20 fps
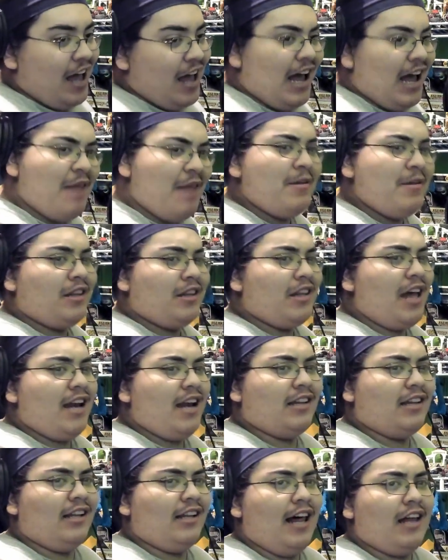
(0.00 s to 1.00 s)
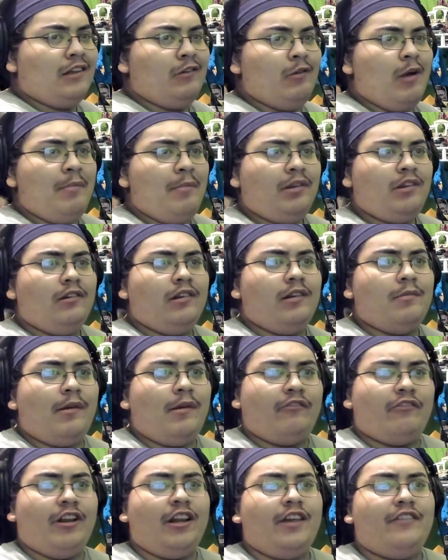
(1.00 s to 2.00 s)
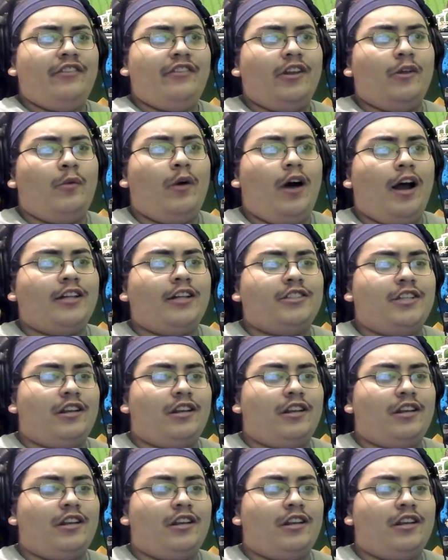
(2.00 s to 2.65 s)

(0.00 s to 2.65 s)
I'm excited. The last two episodes have been really fun to watch.